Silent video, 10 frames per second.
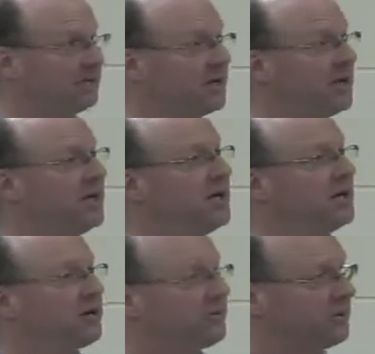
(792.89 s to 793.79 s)

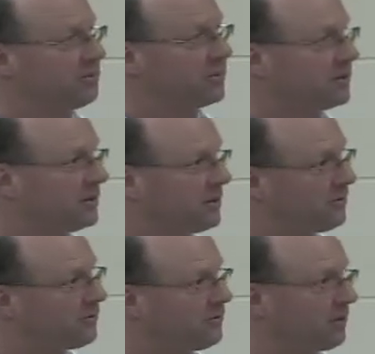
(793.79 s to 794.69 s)
Right. It seemed it
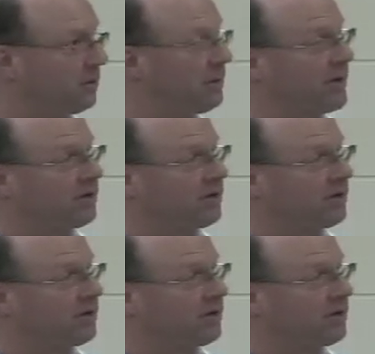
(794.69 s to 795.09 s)
seemed like it would raise,